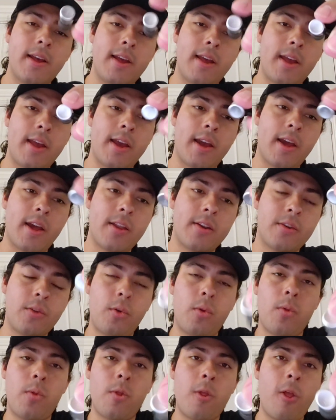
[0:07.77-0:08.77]
and
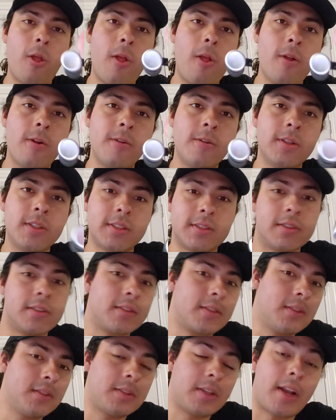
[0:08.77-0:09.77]
this
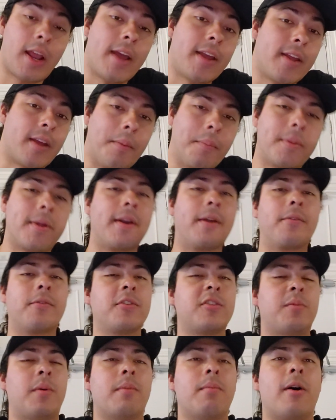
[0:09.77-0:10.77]
is an IM that I've
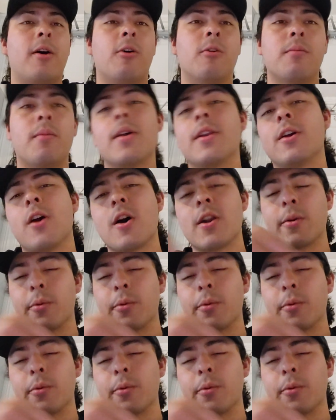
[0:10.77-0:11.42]
spent my own money on.